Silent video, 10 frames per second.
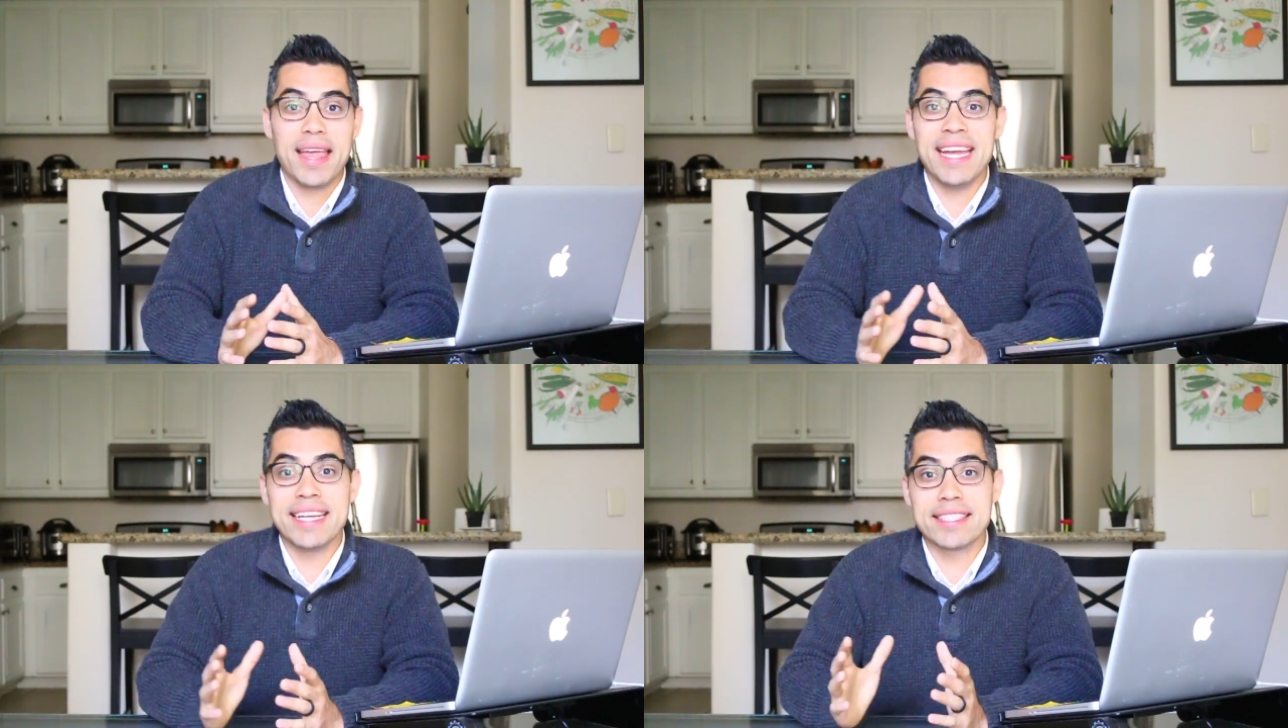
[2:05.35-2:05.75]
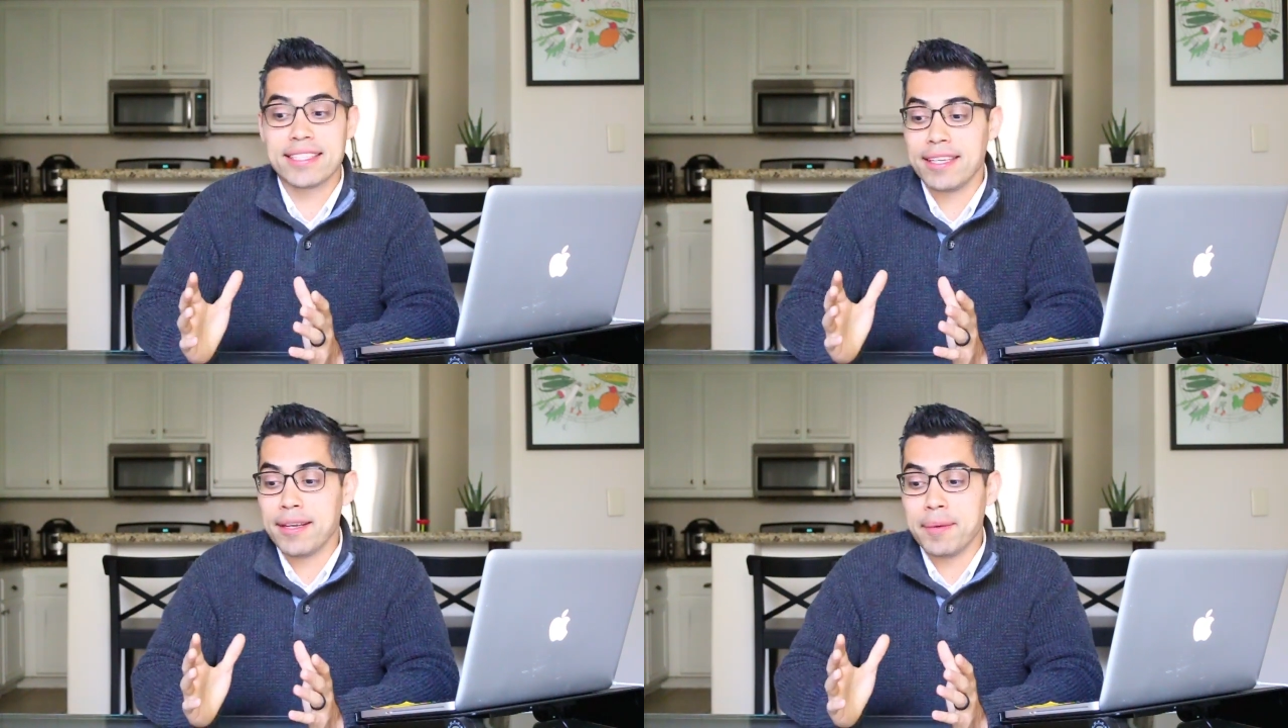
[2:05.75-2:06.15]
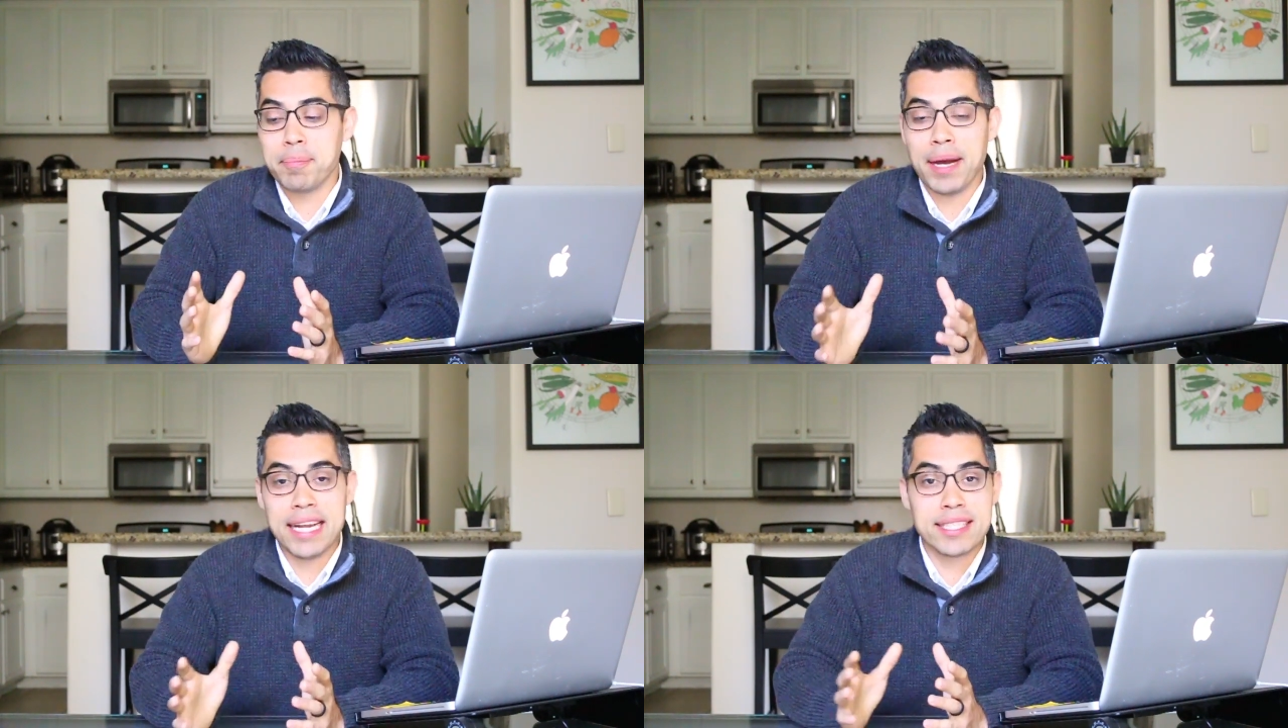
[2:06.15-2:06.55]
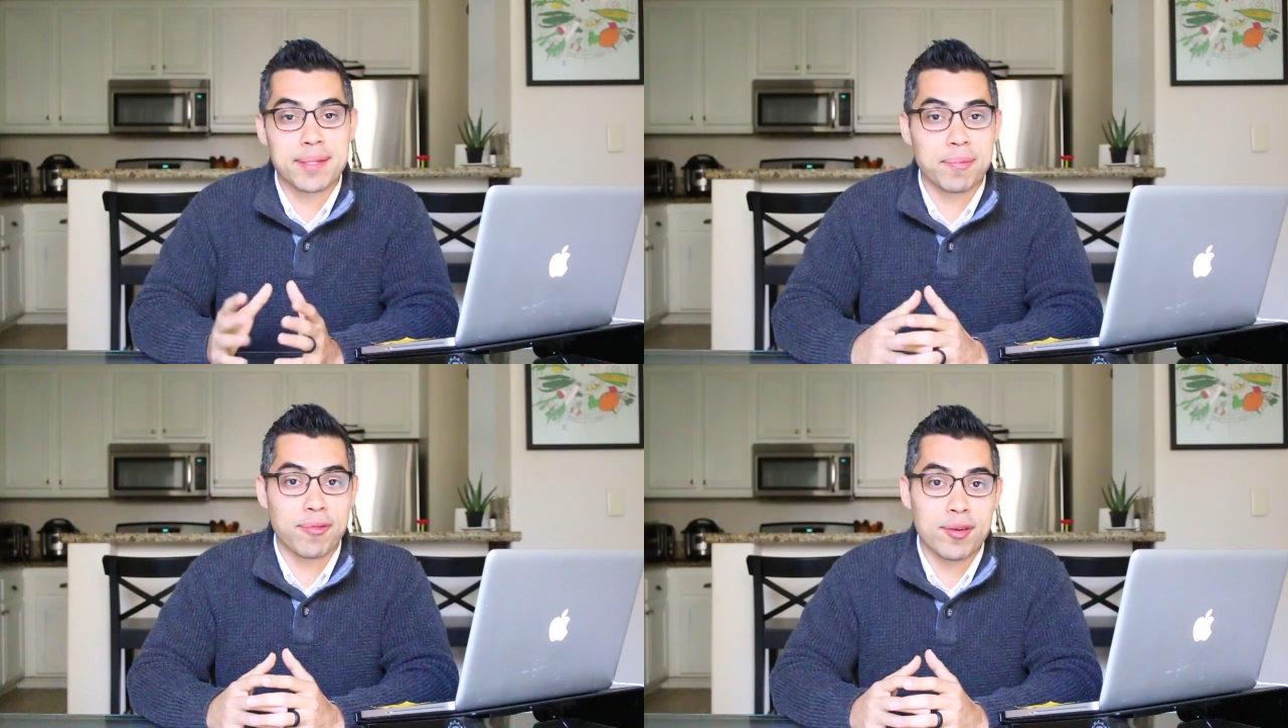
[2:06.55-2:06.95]
It's buying
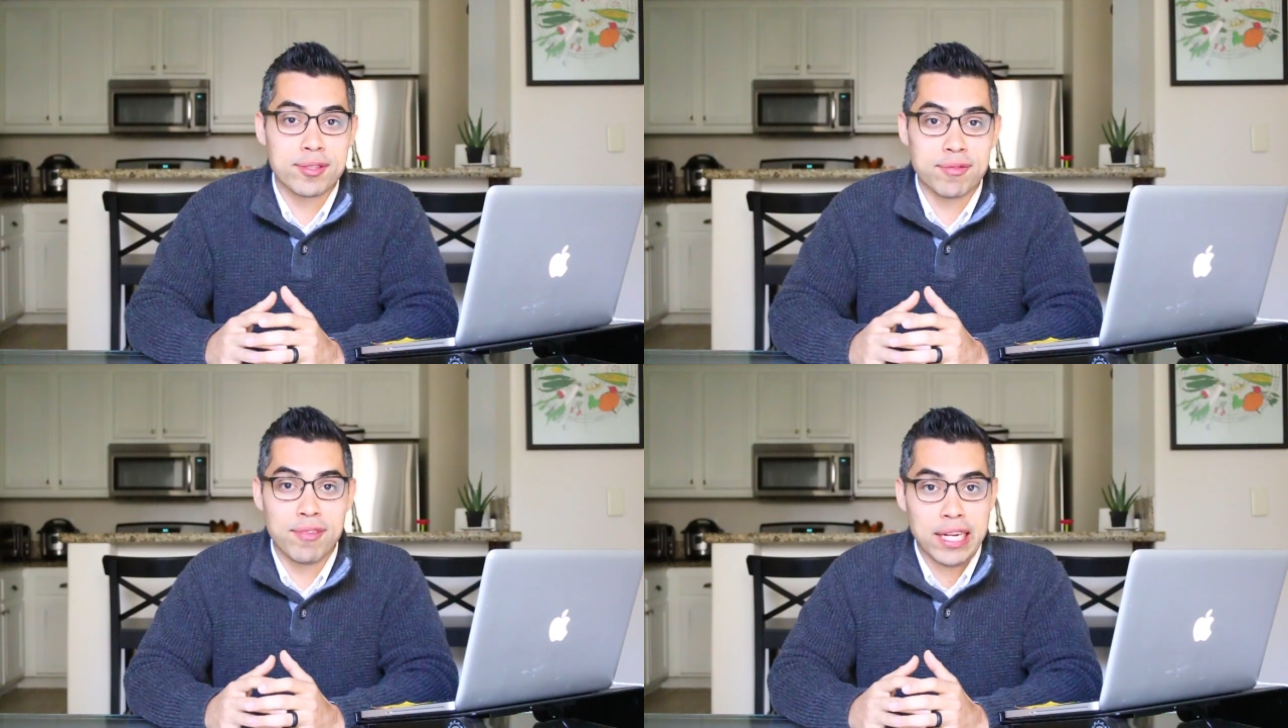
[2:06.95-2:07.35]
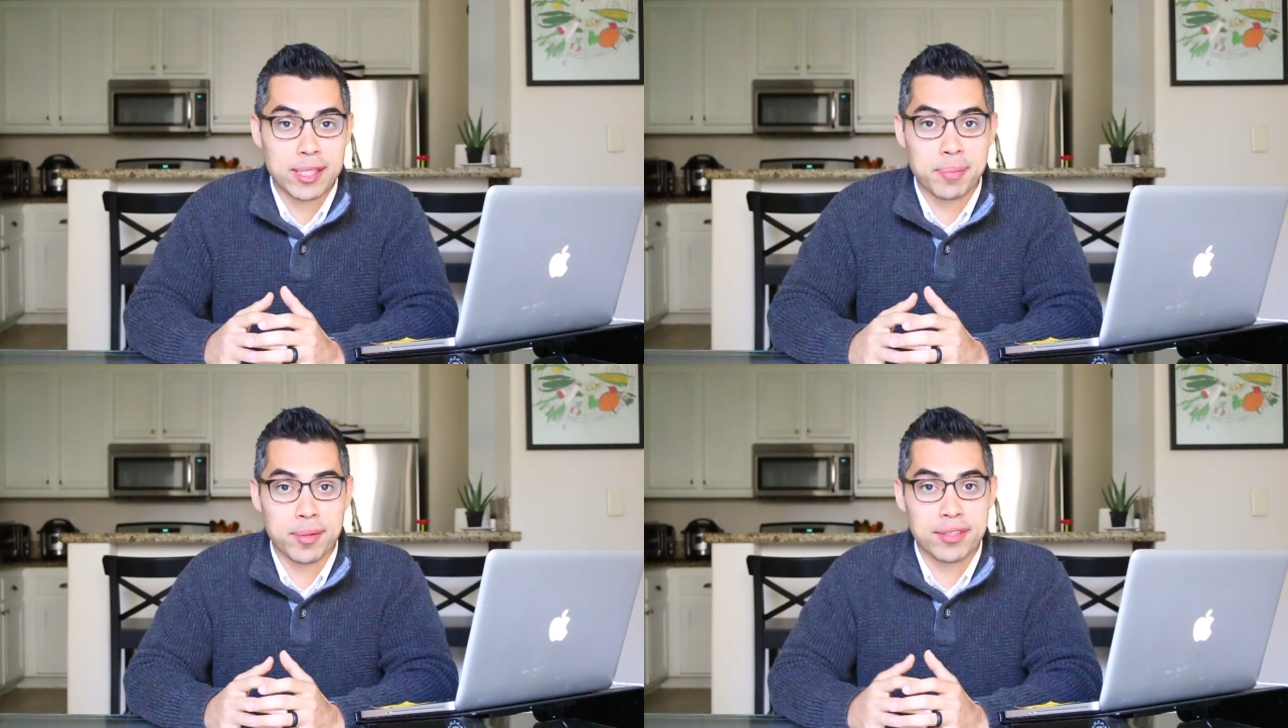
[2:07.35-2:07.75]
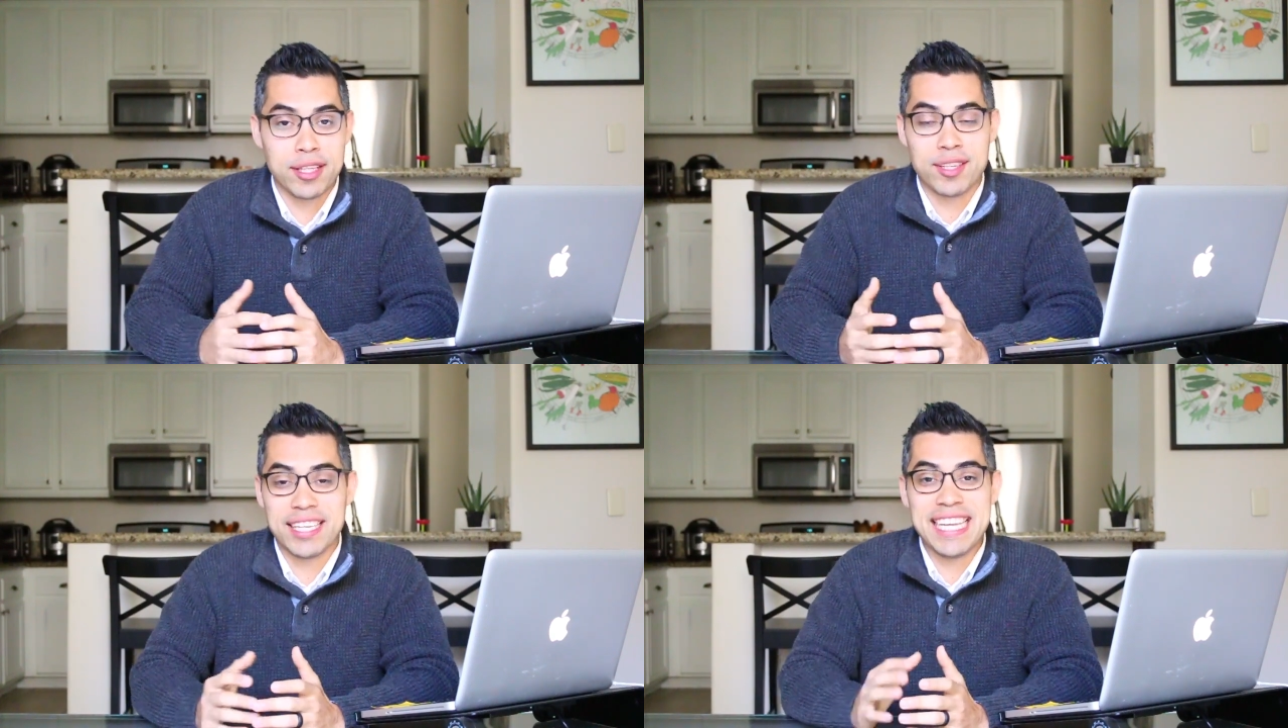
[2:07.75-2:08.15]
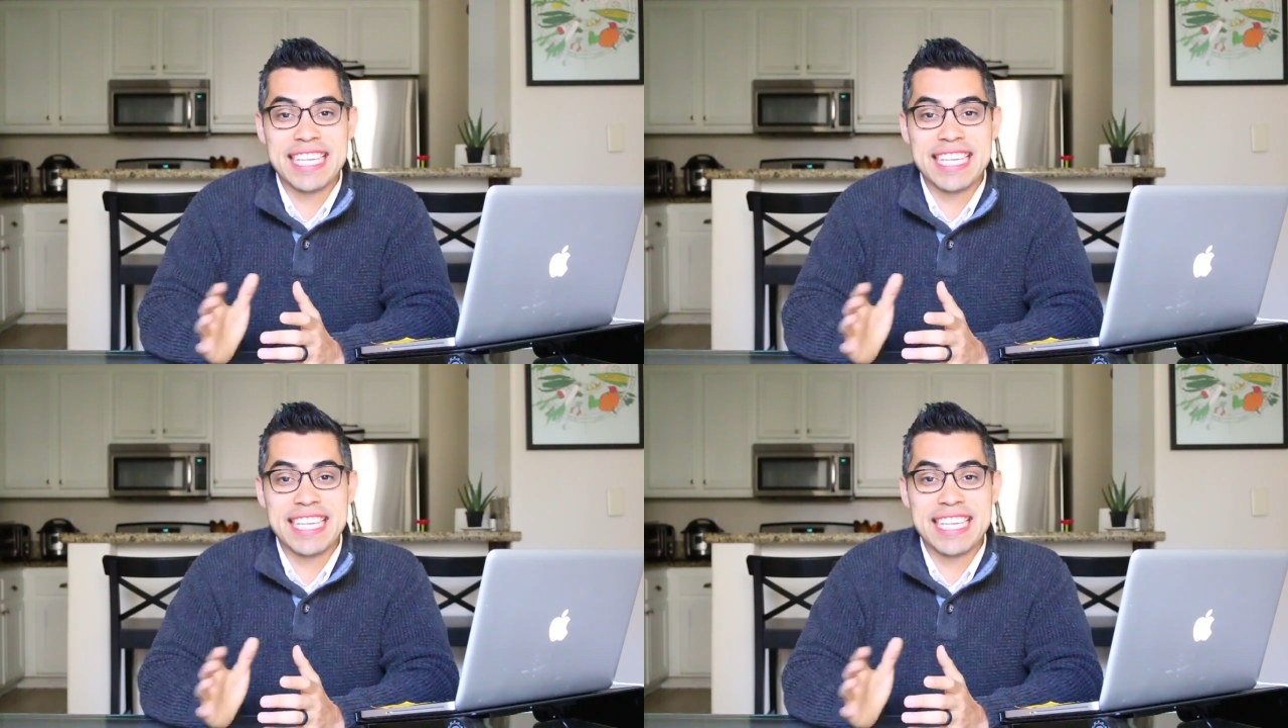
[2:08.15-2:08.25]
some frozen vegetables that you can